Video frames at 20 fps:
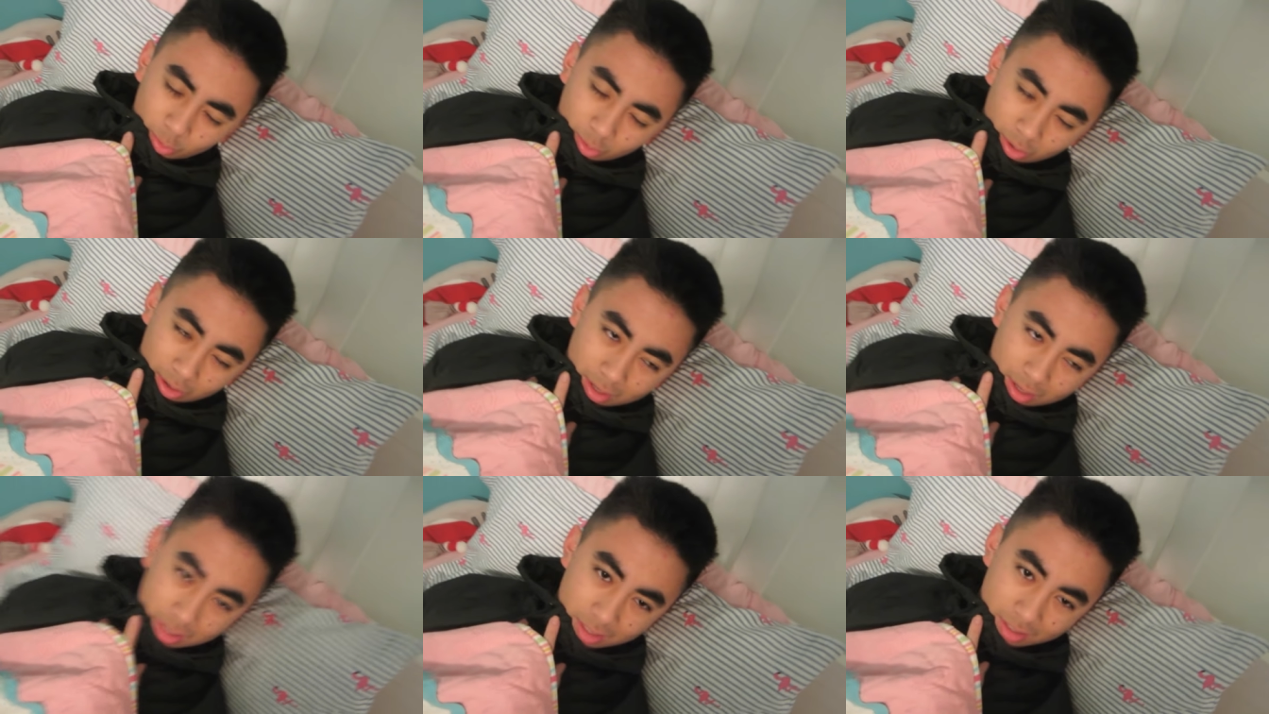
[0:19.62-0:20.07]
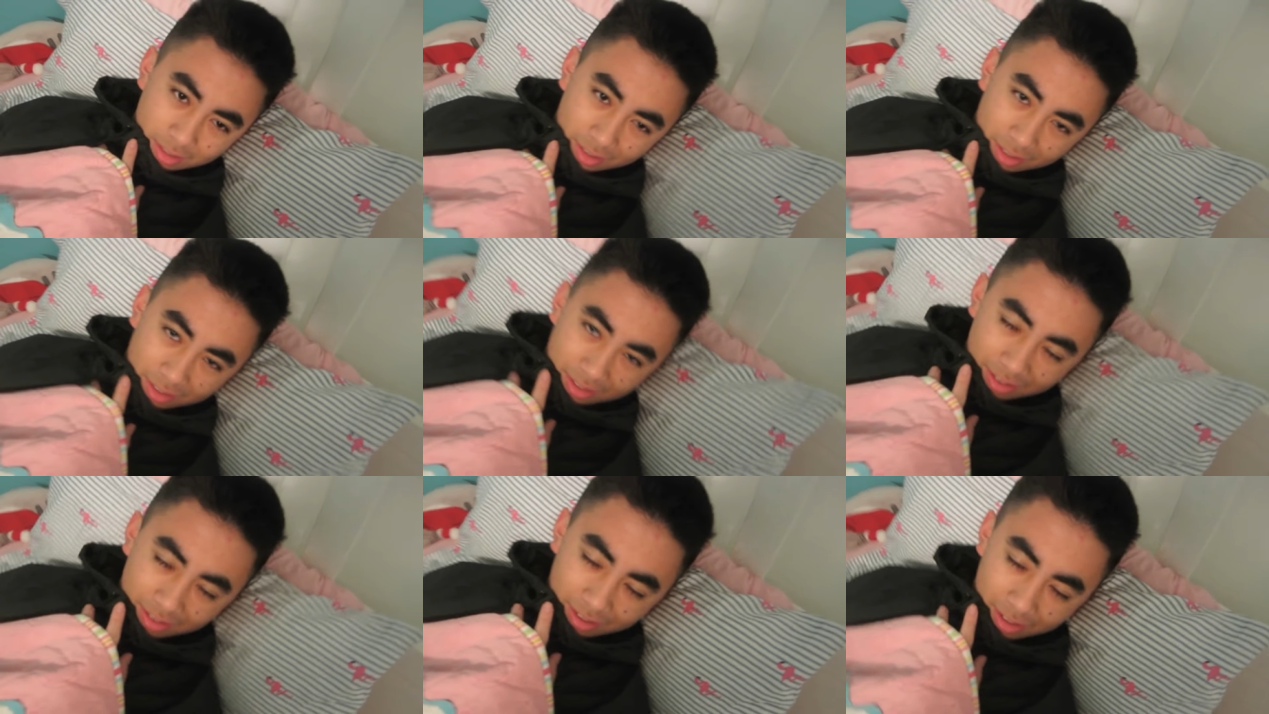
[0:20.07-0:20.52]
What?
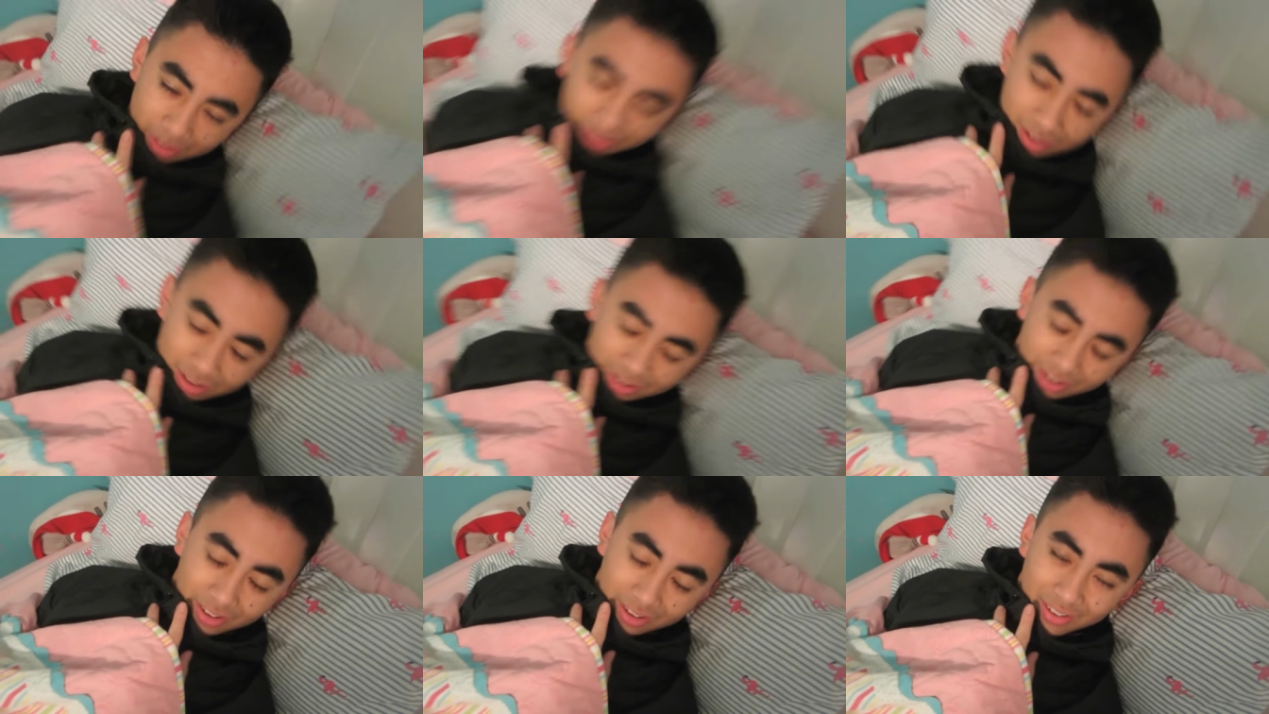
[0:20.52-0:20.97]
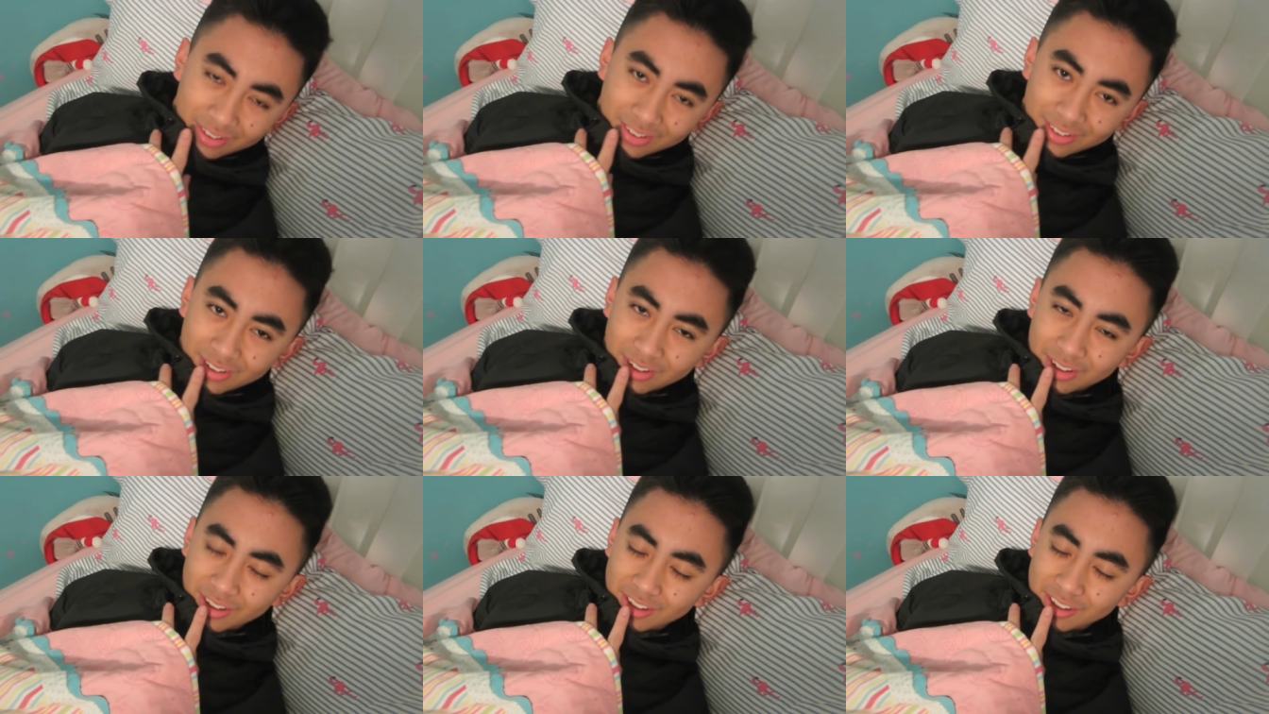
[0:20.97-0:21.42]
It's the first day of second
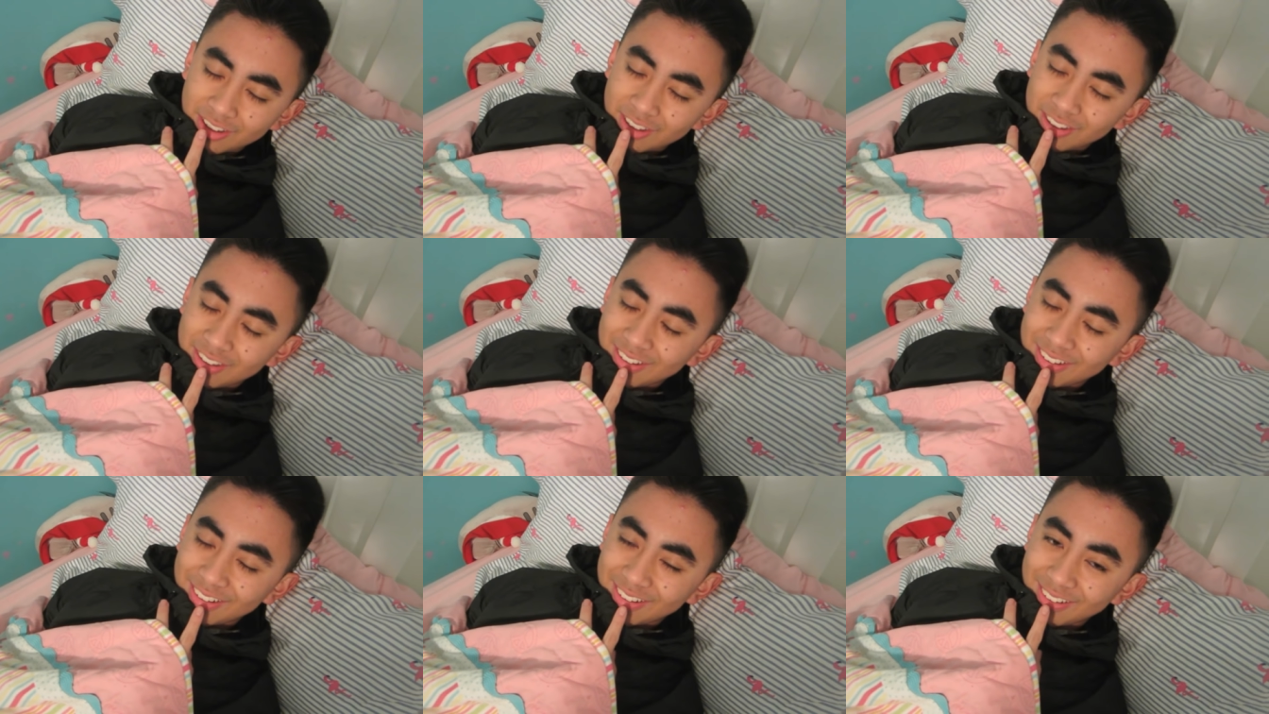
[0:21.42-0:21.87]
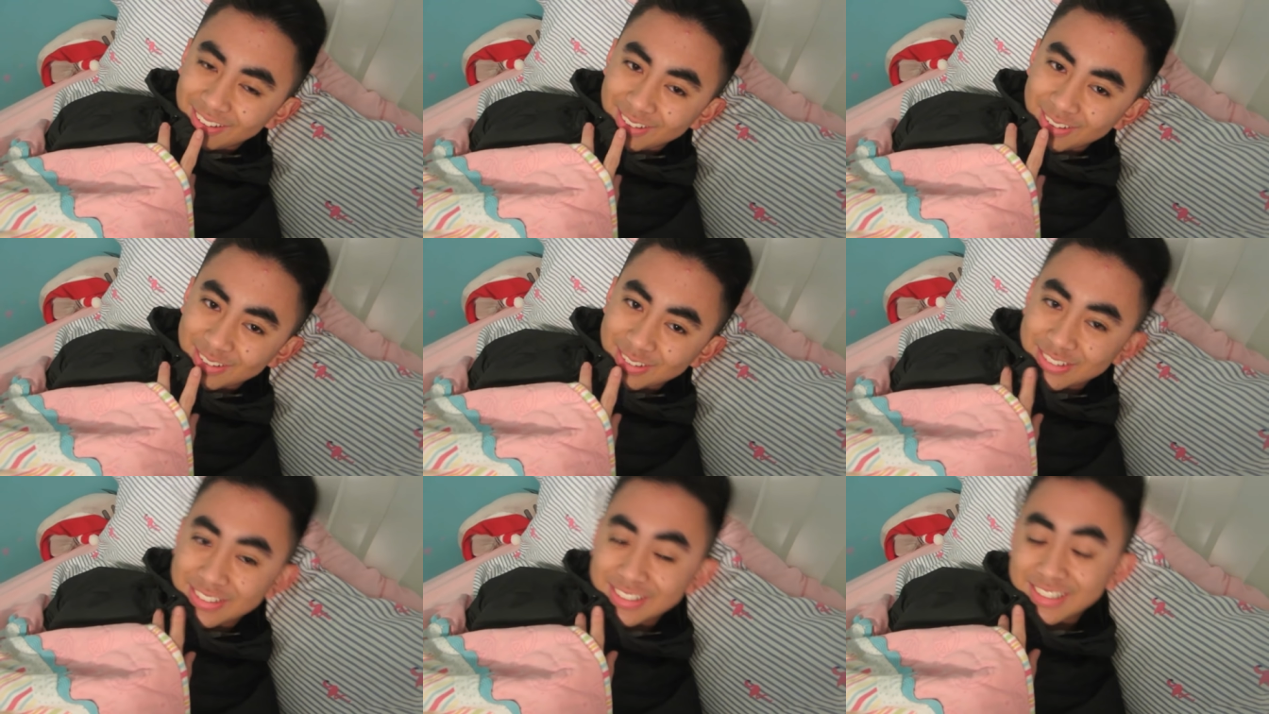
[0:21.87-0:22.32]
semester.
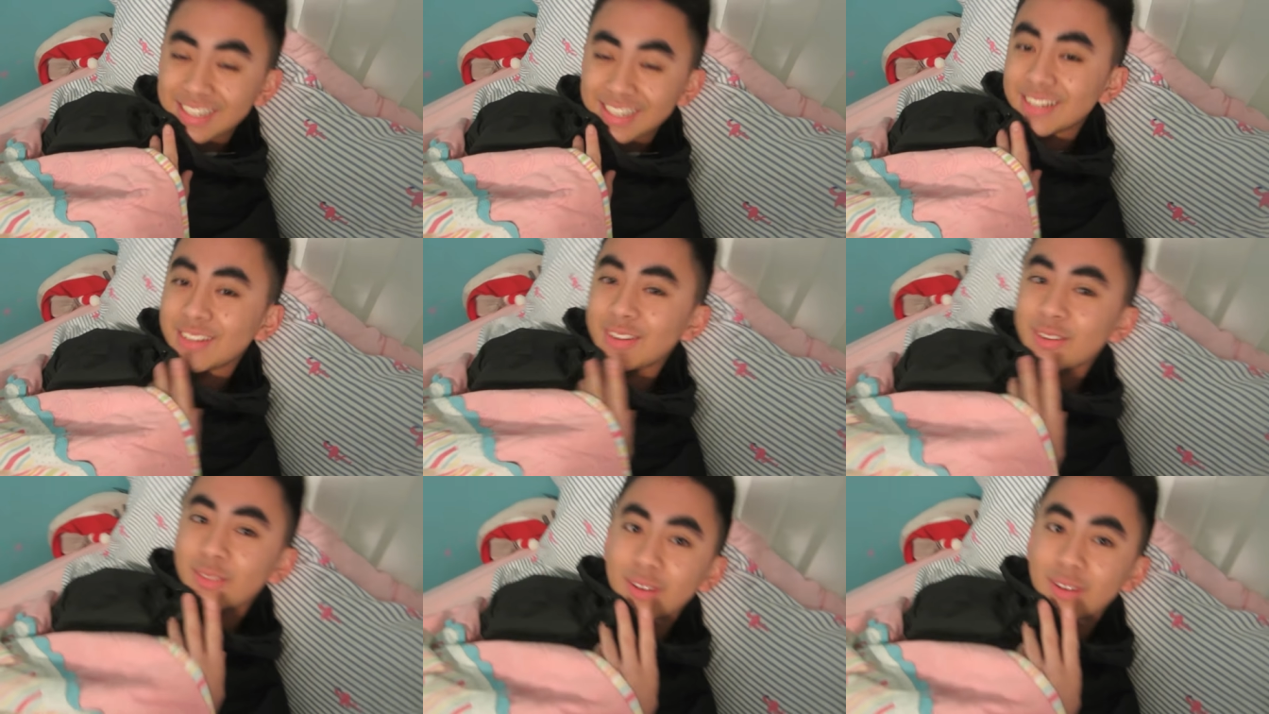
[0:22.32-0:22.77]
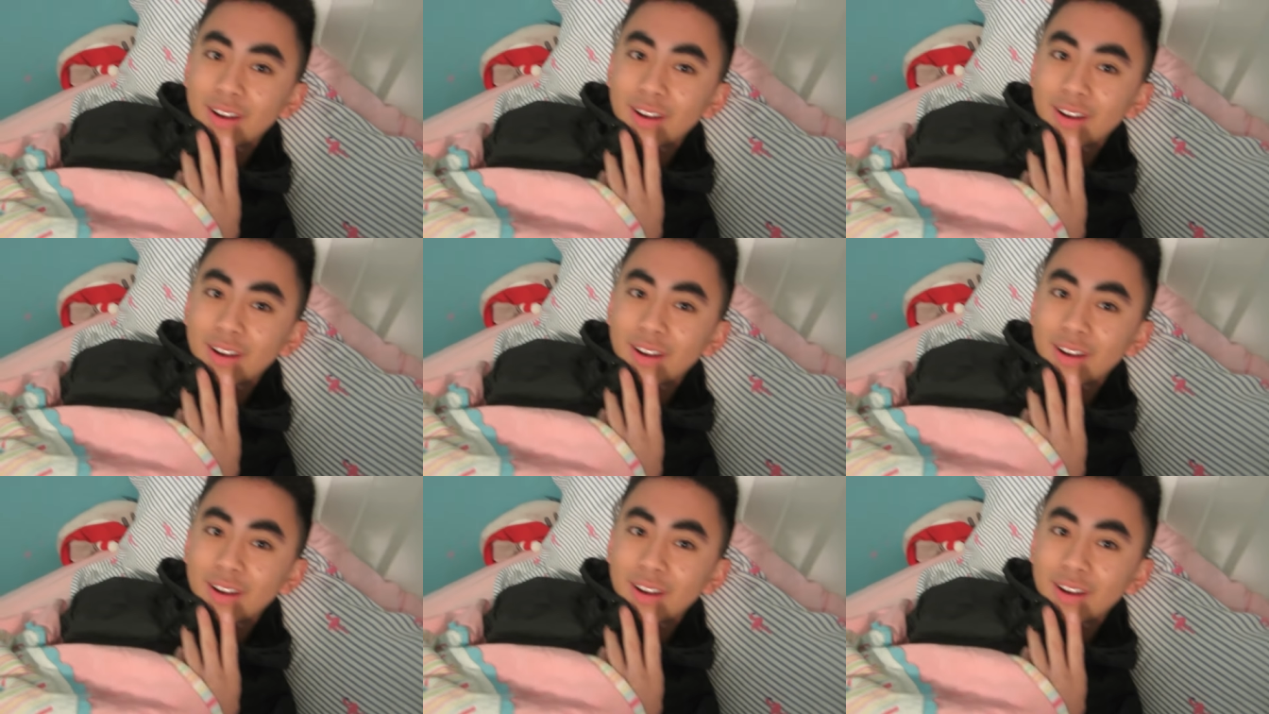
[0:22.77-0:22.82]
Oh shit, you're